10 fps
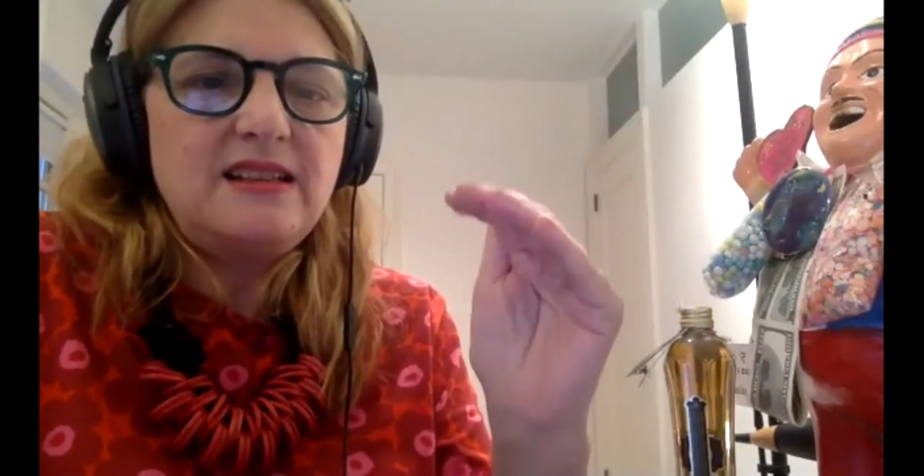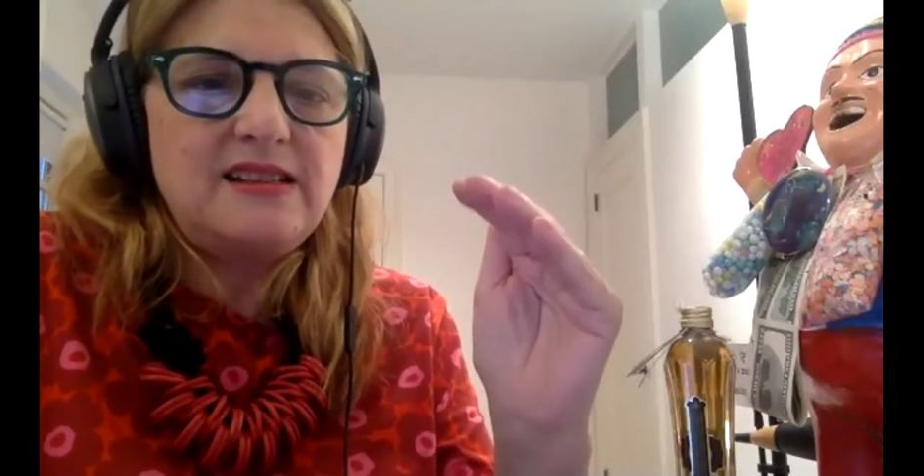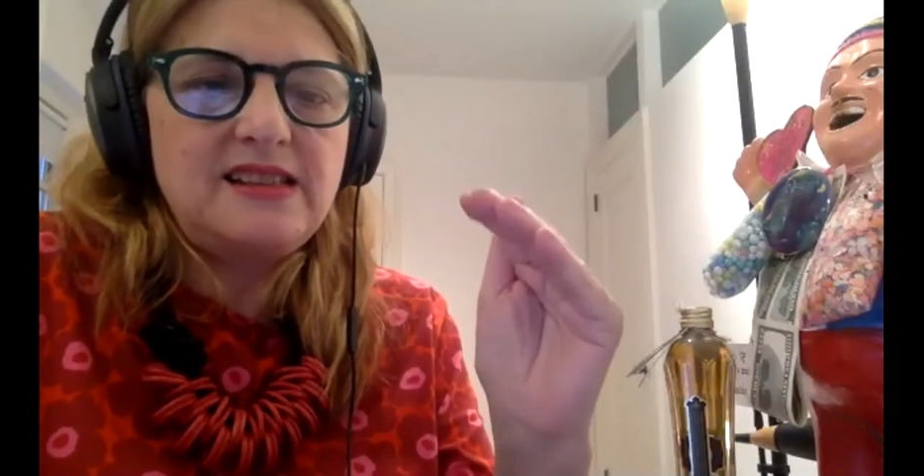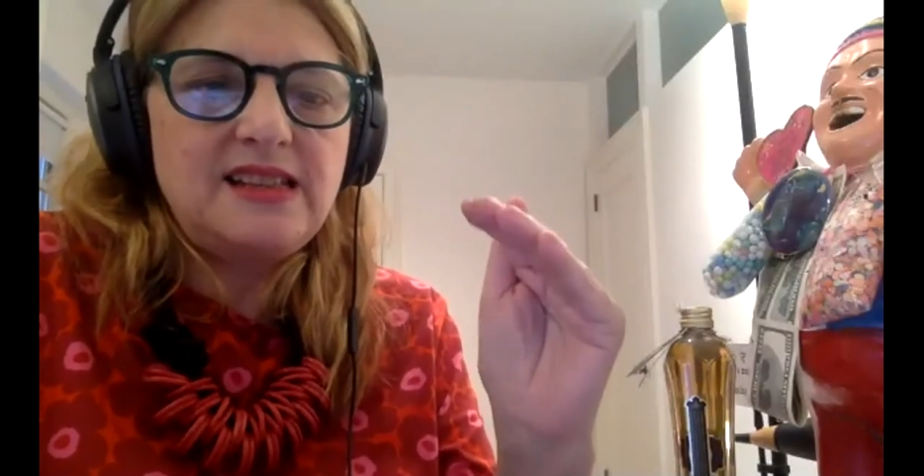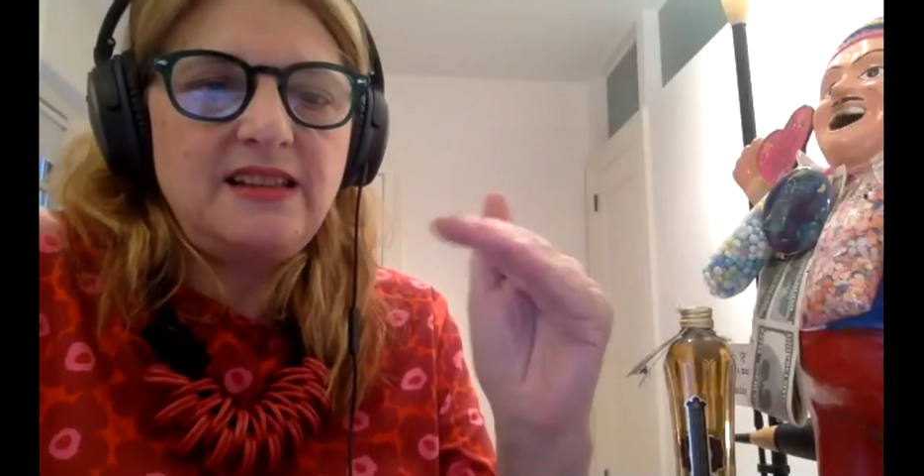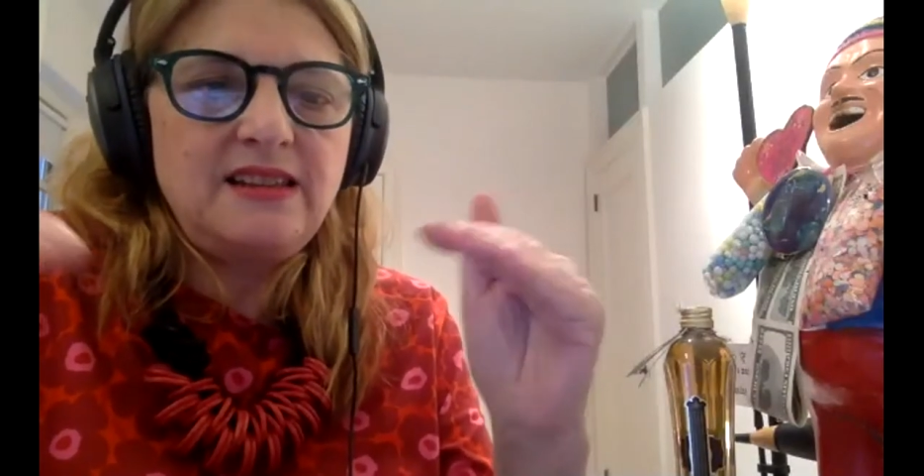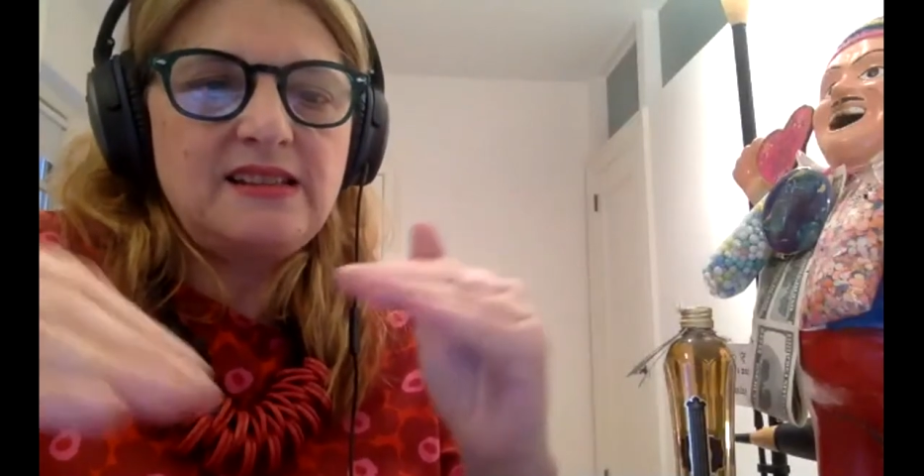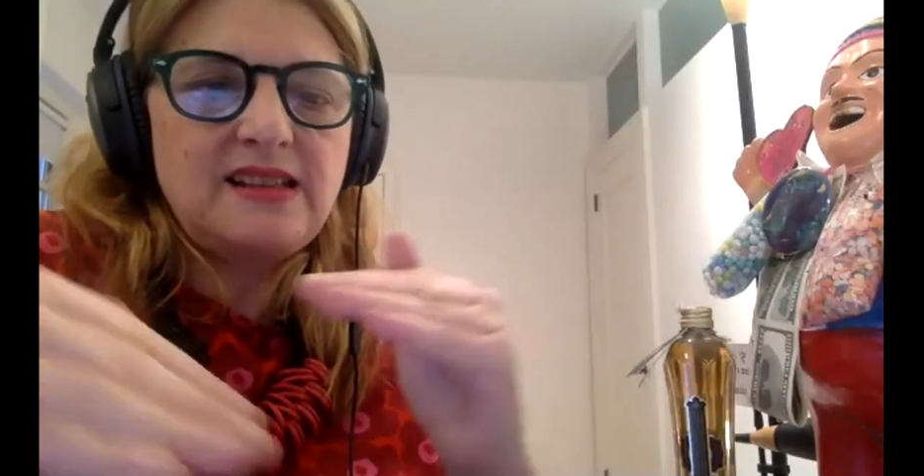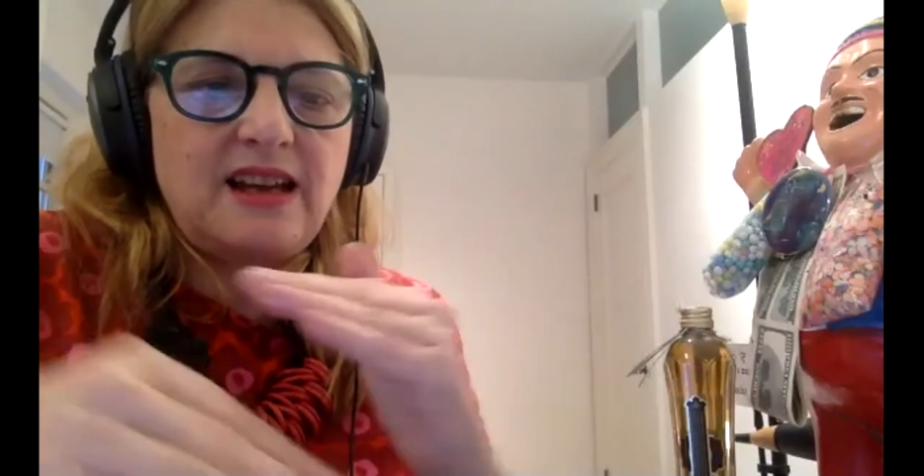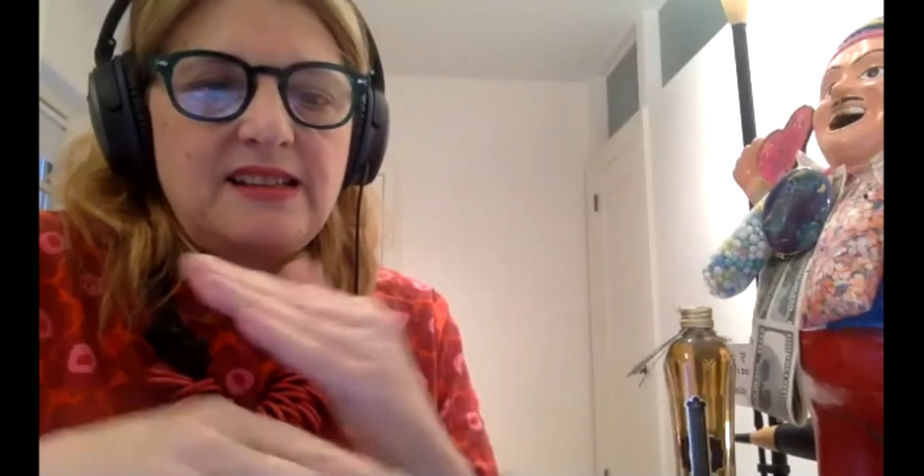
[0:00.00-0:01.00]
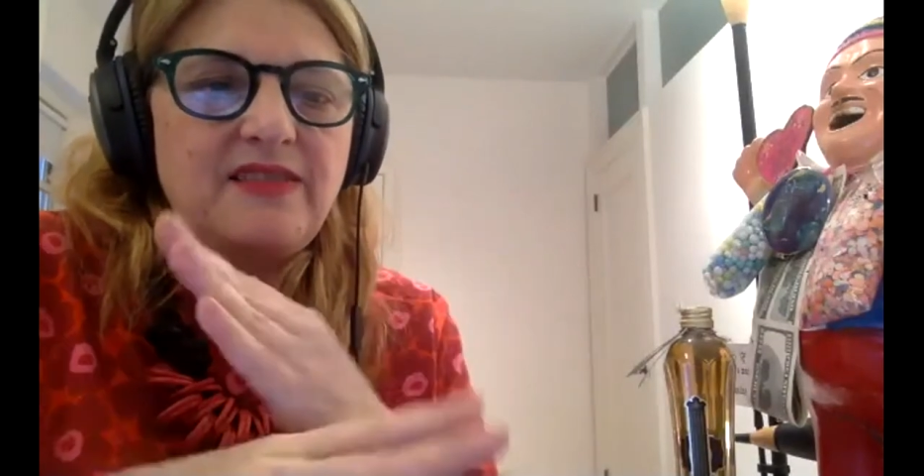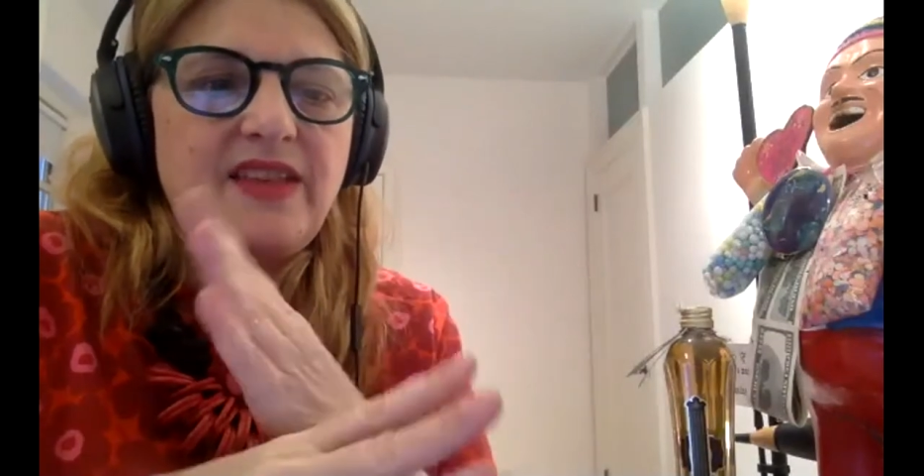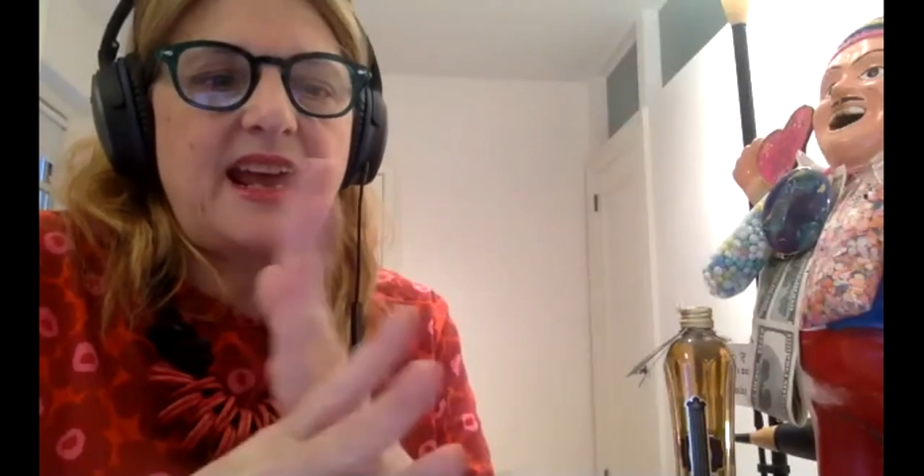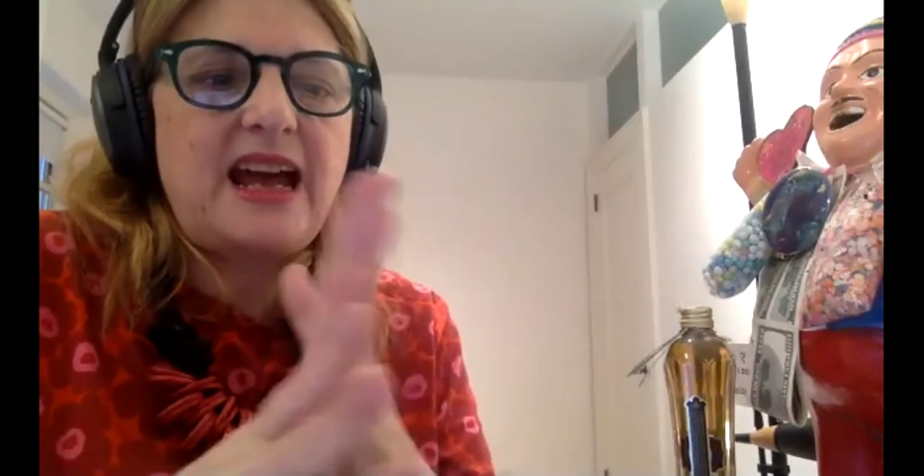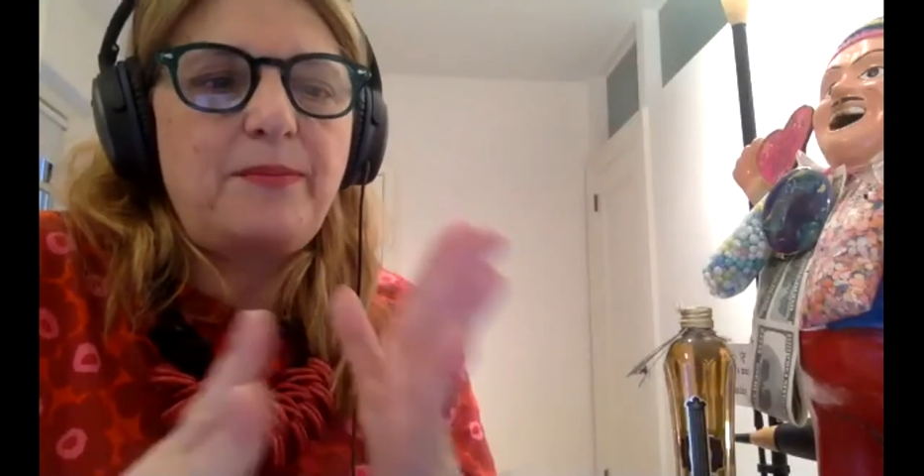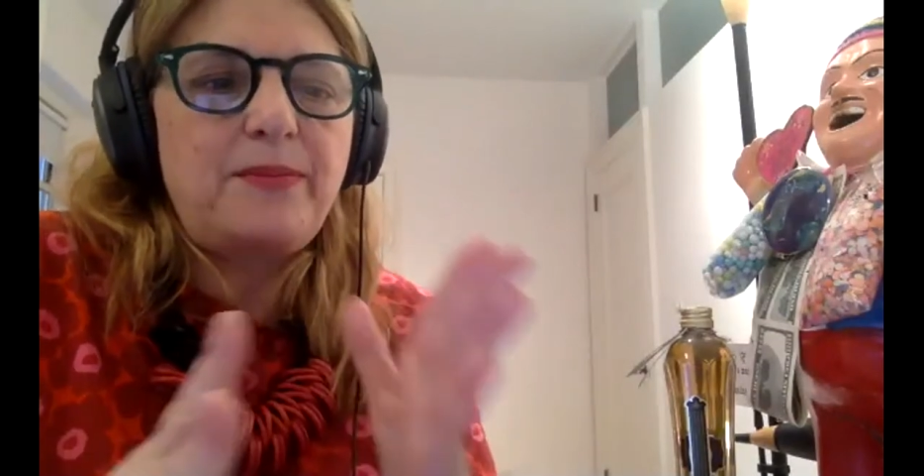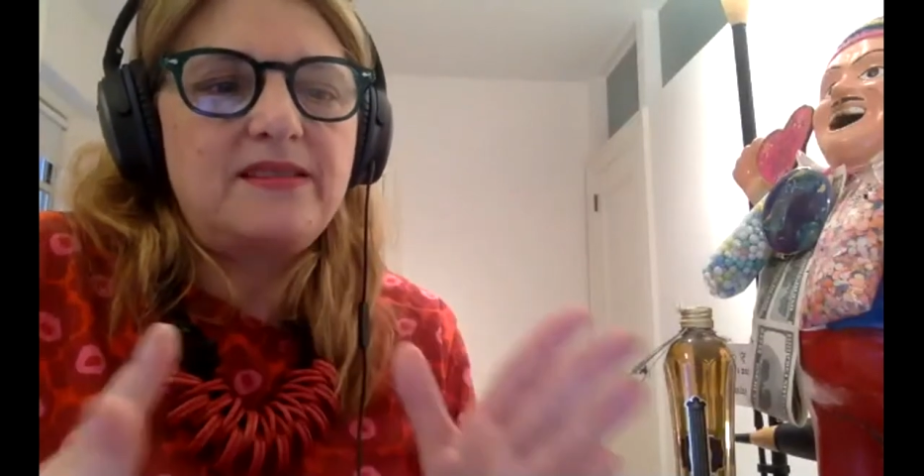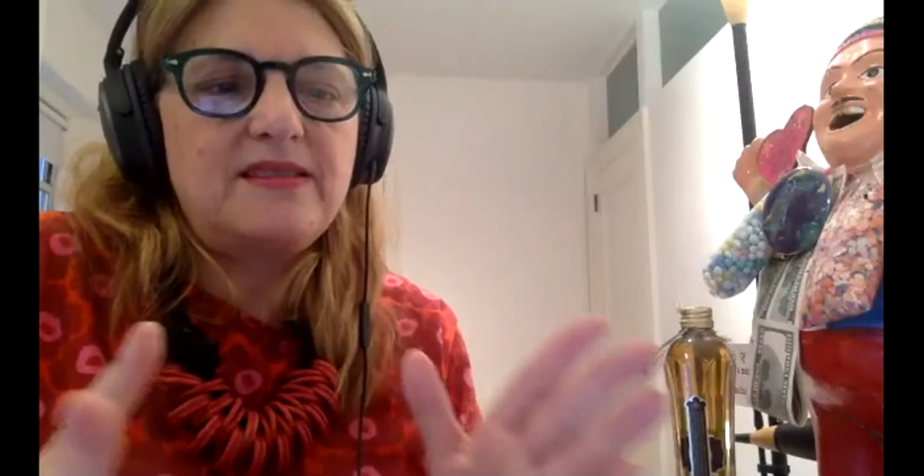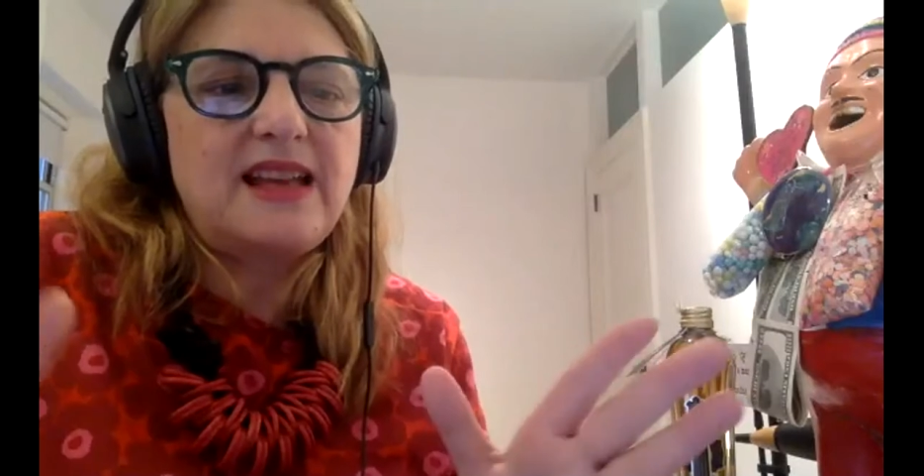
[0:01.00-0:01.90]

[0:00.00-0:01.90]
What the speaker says: synthesizing that happens,